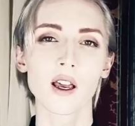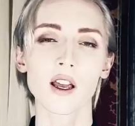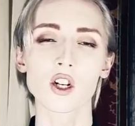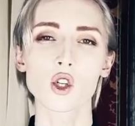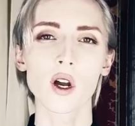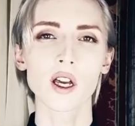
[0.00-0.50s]

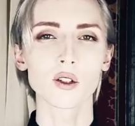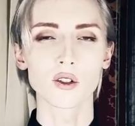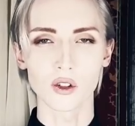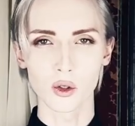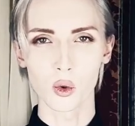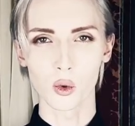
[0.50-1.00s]
and try to
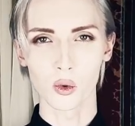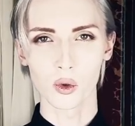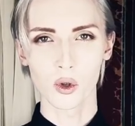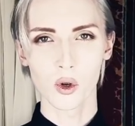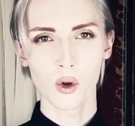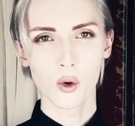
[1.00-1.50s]
do
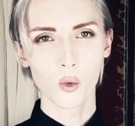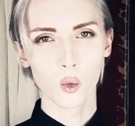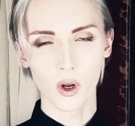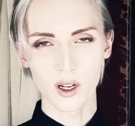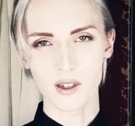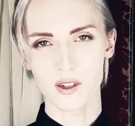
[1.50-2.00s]

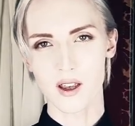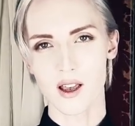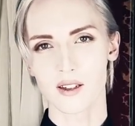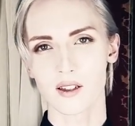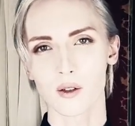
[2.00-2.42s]
what it says.